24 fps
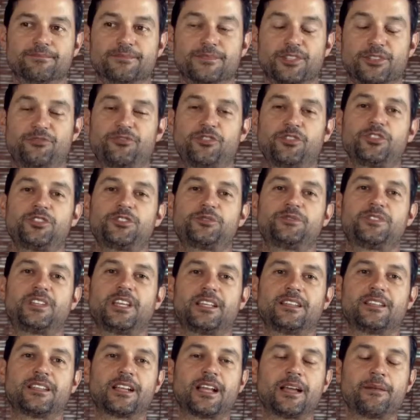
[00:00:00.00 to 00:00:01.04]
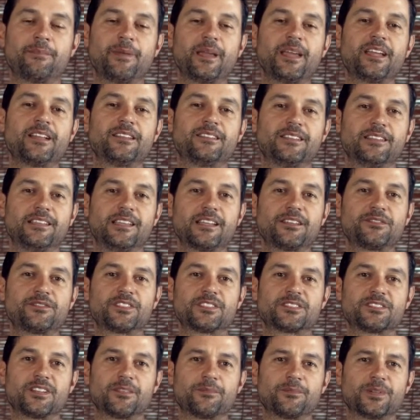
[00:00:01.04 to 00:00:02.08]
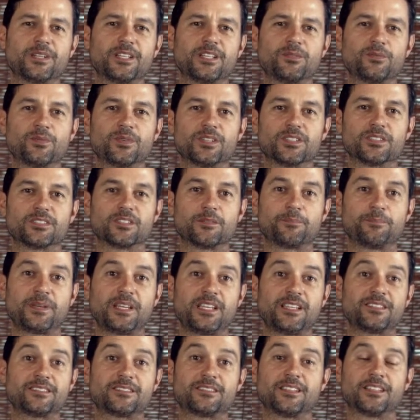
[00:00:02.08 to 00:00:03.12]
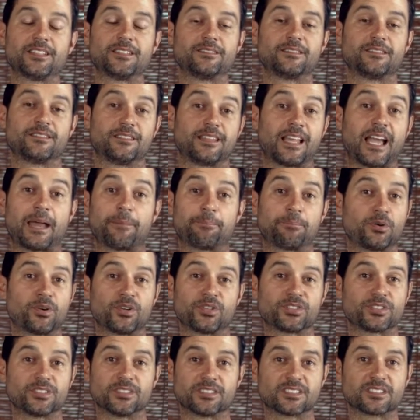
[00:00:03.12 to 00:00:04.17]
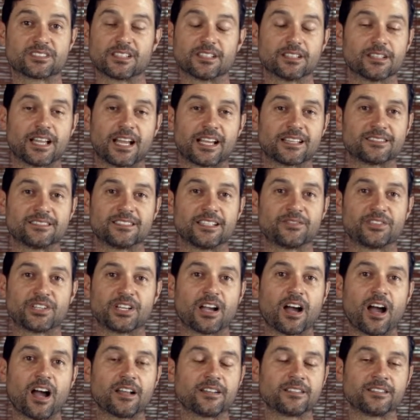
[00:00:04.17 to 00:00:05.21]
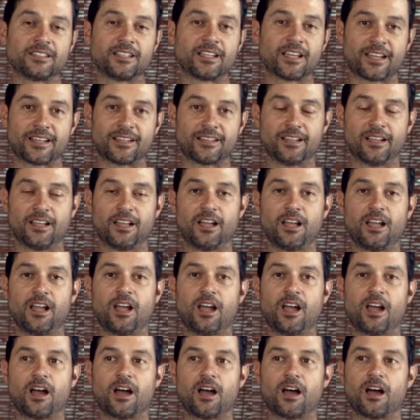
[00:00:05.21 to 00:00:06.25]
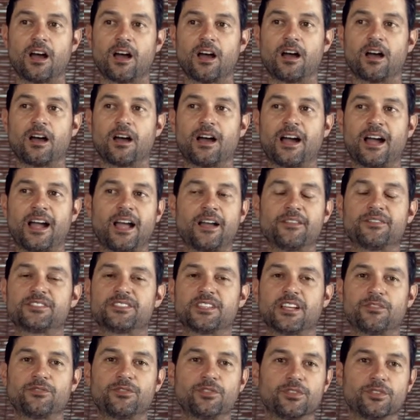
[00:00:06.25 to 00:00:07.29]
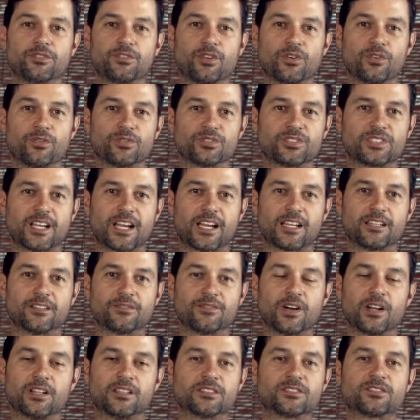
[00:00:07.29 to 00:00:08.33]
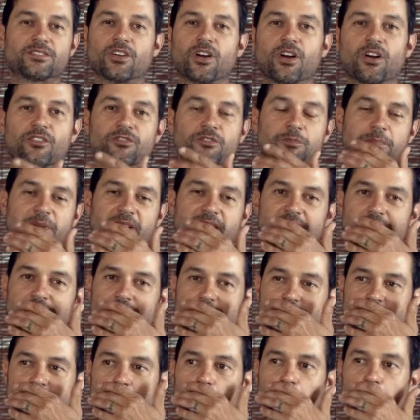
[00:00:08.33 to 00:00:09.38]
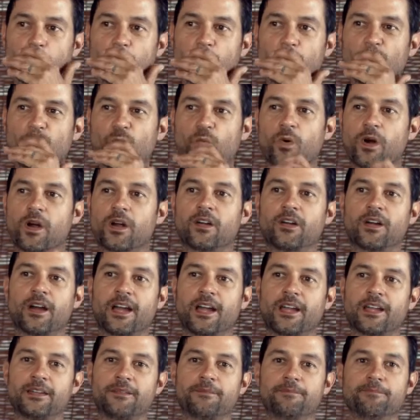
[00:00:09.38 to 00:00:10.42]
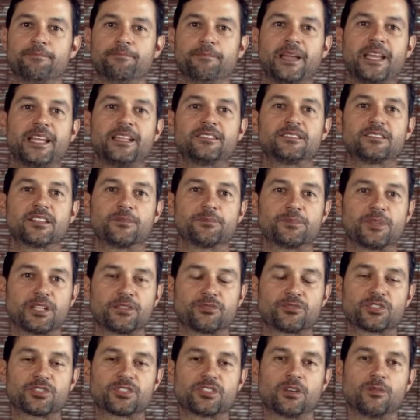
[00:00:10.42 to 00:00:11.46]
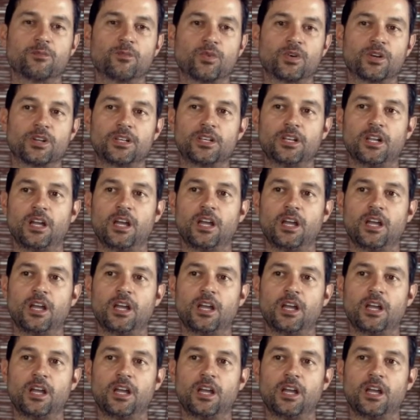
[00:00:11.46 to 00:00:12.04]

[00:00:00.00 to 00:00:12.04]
The first thing that I made to give to somebody was a piece that person still hasn't even gotten yet. I have several of those kind of unsolved pieces where I made something for someone